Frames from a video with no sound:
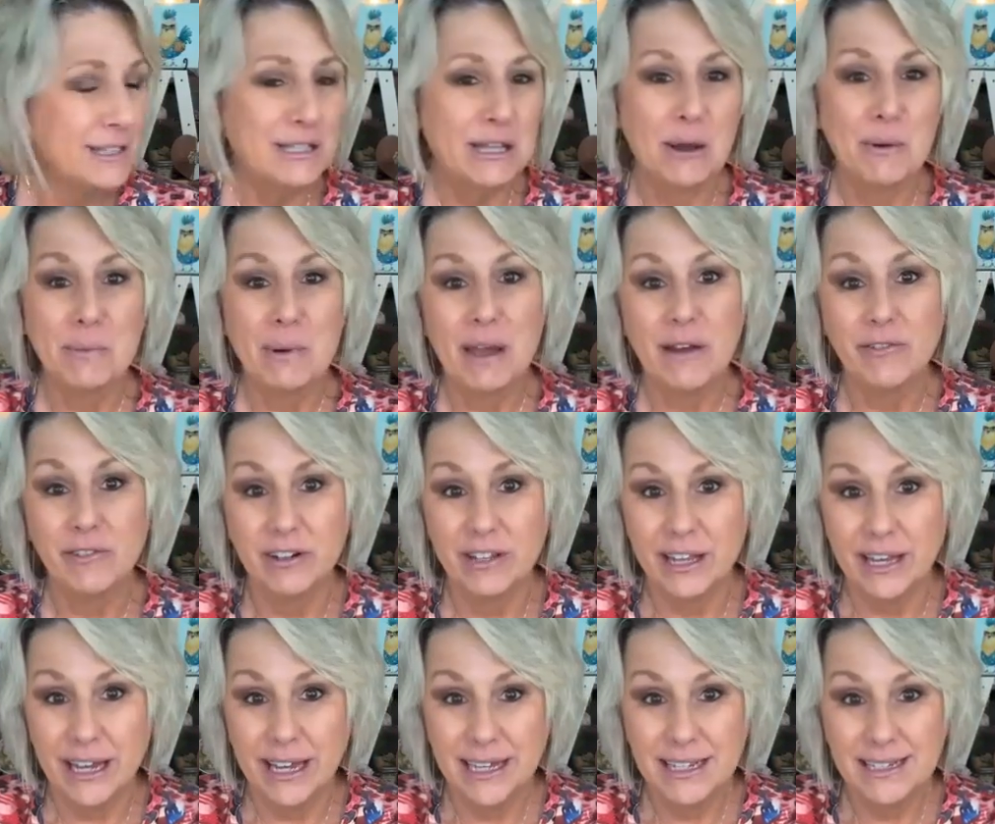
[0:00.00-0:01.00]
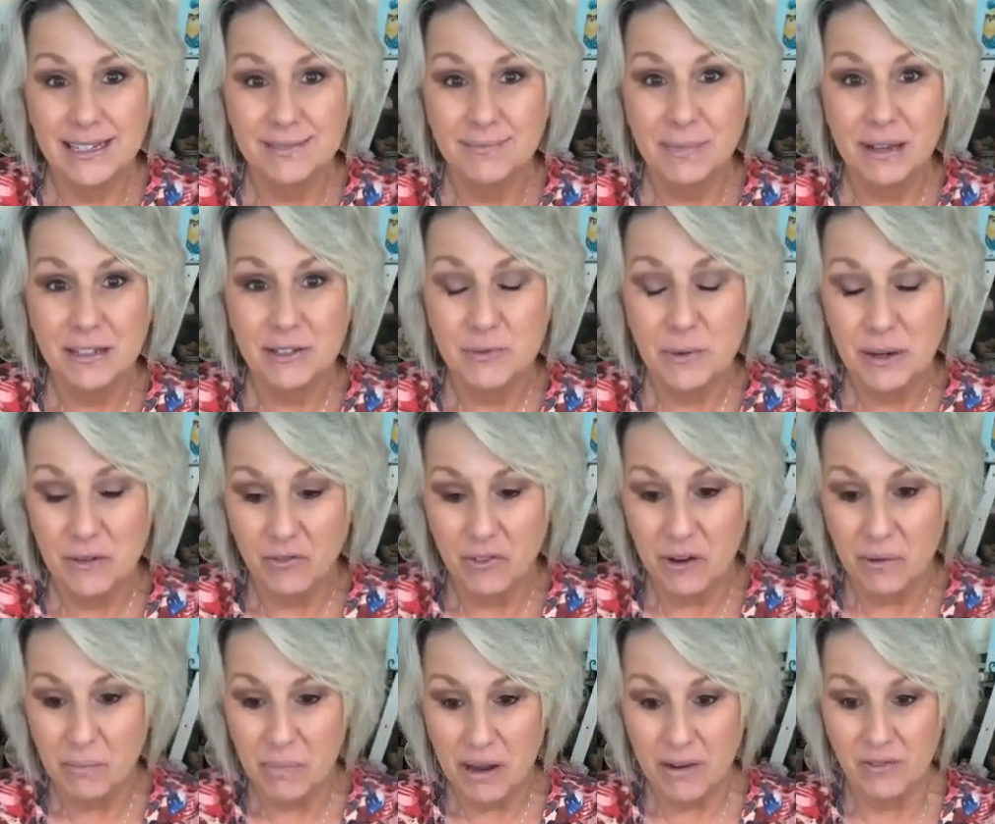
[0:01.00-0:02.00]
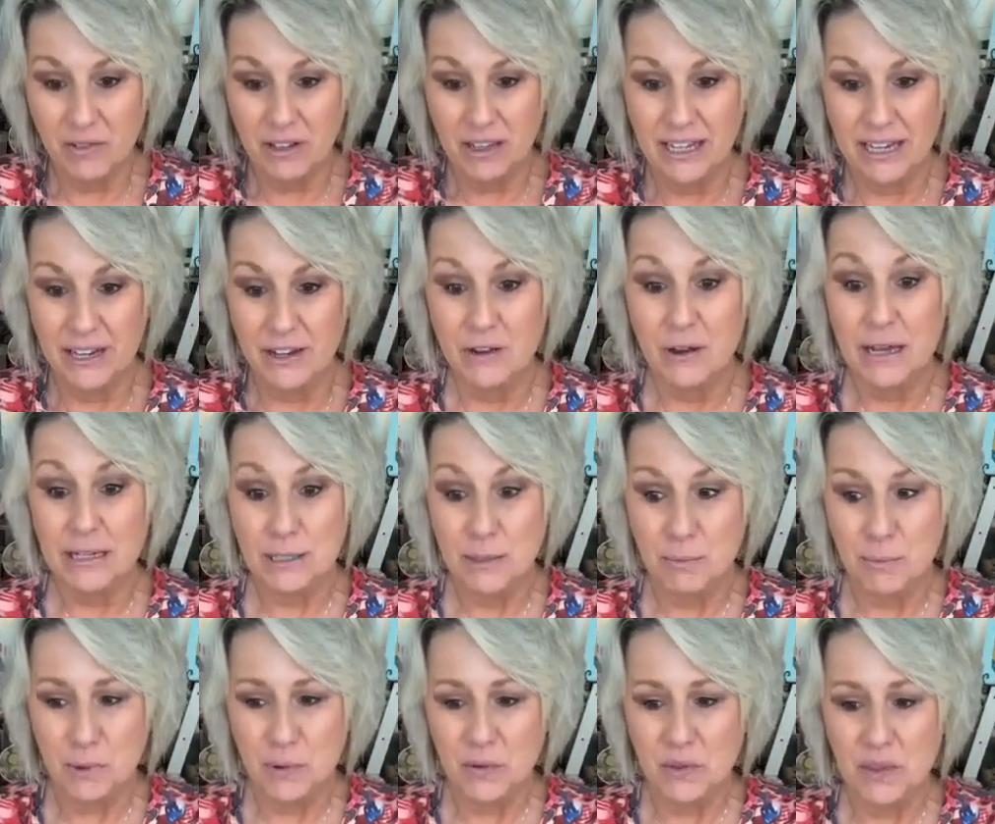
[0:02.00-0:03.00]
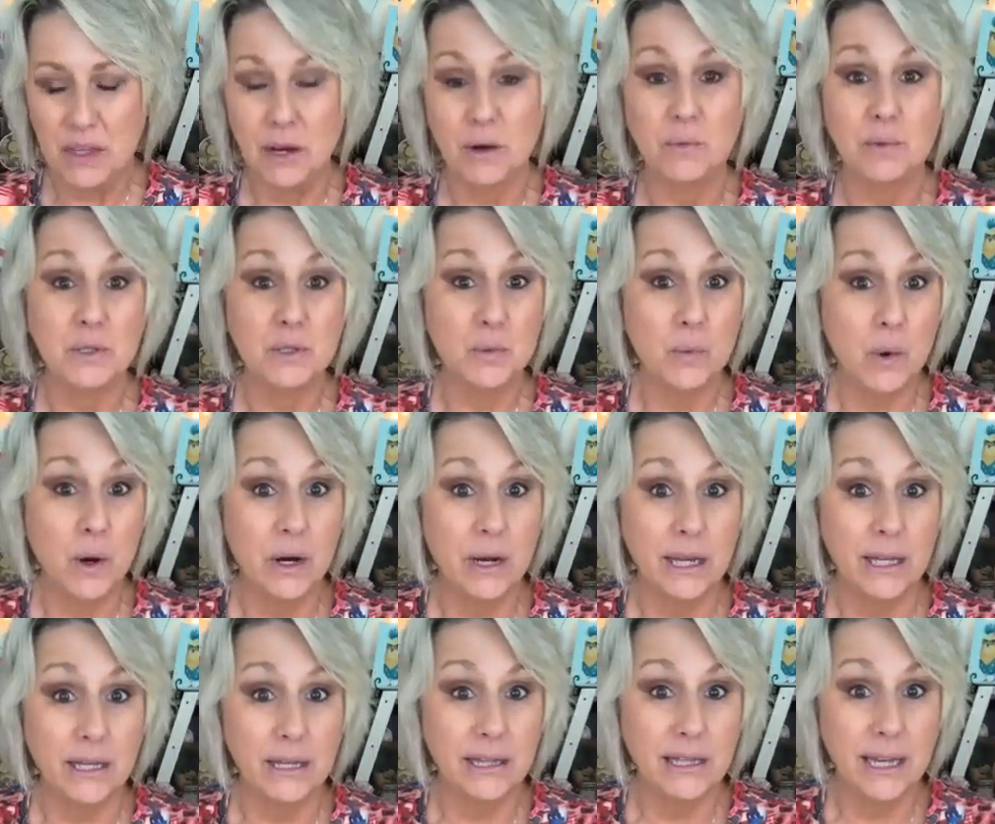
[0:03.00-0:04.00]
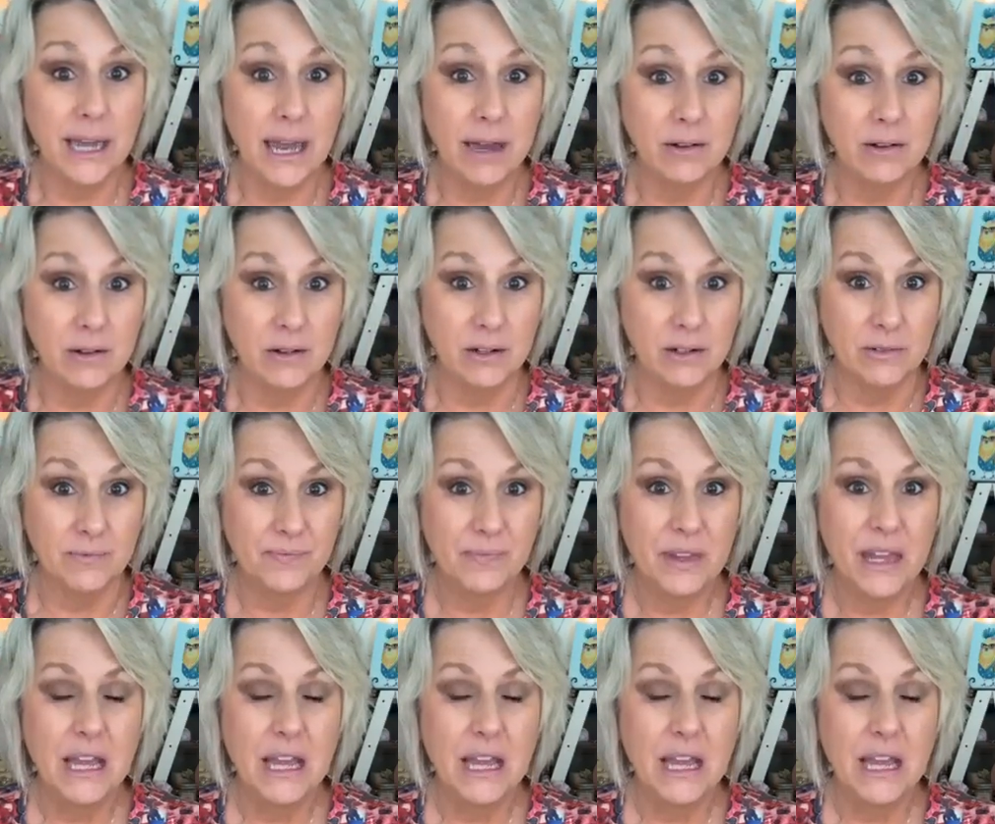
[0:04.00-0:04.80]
So Beverly, my sweet friend Beverly, who has a booth there, was working the counter,